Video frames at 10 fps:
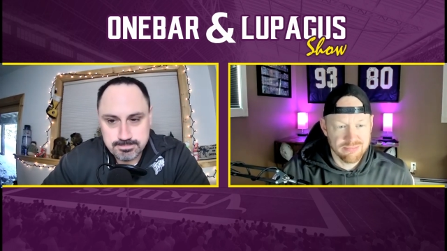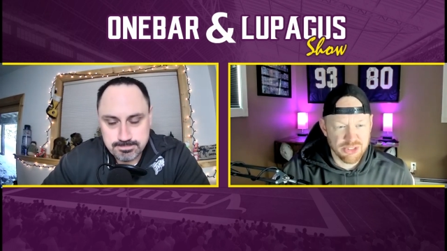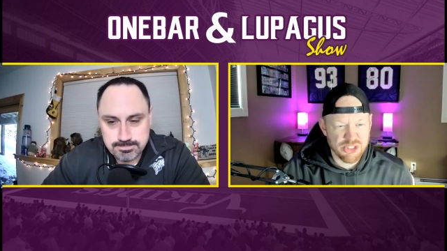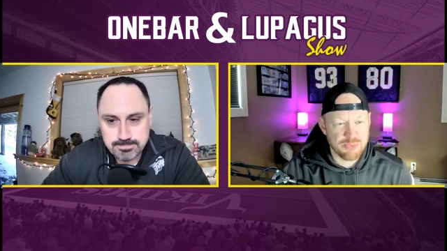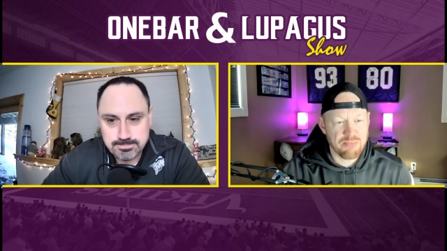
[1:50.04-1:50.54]

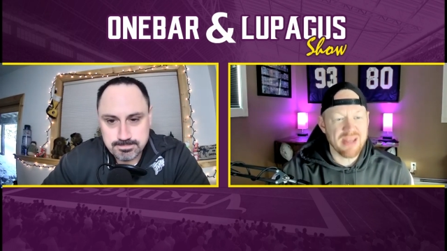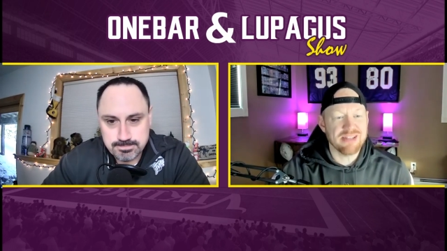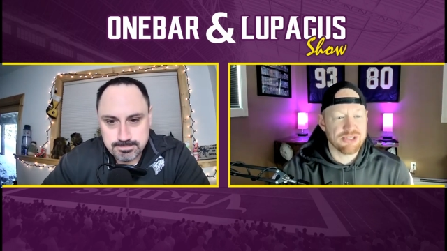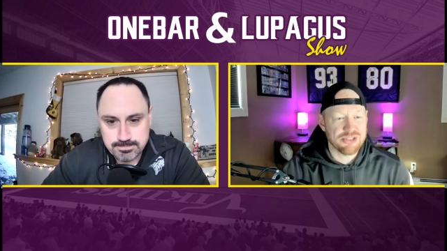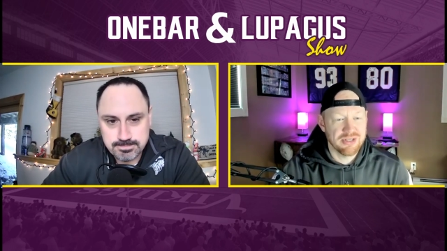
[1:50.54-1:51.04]

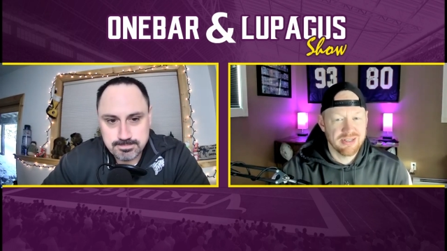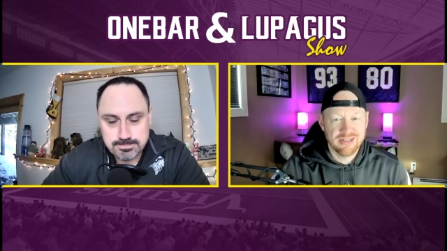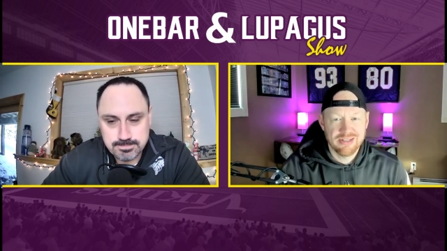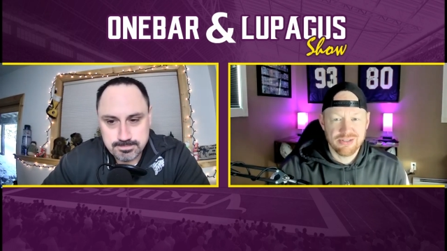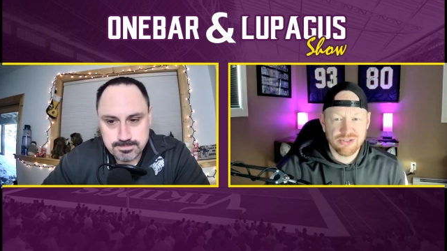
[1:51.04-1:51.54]
Speaker 1: Suspense.
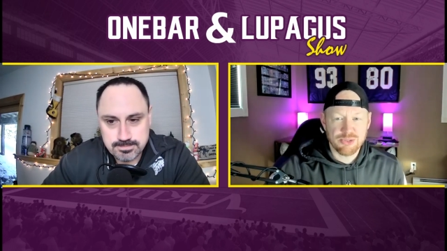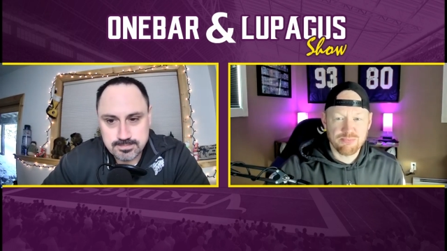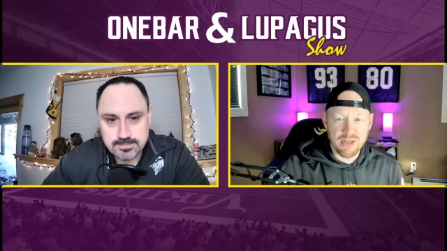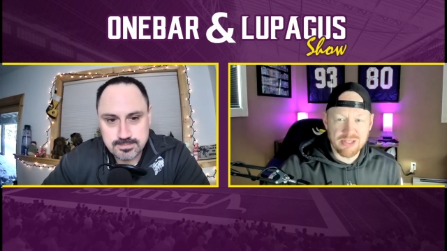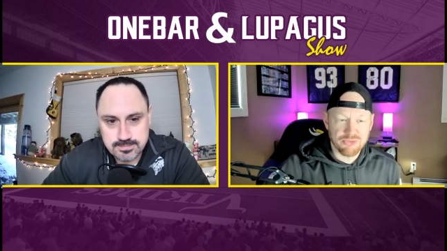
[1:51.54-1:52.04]

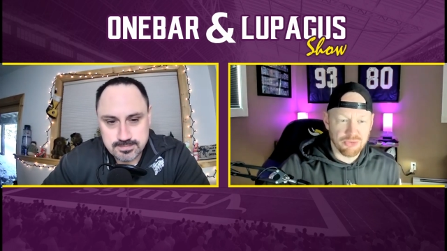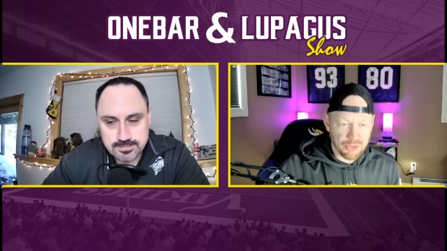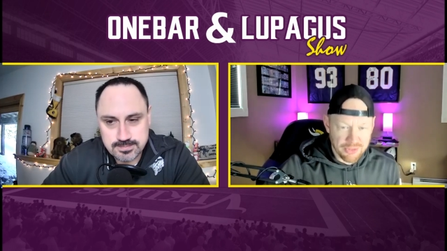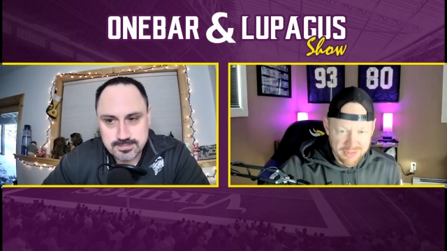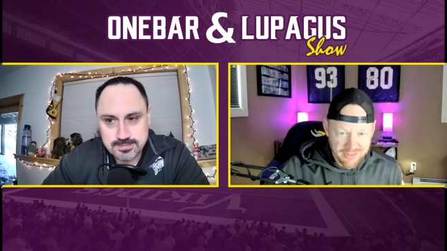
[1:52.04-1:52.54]

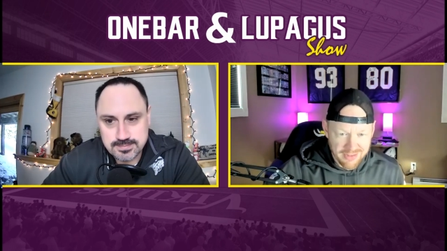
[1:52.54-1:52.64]
Suspenseful.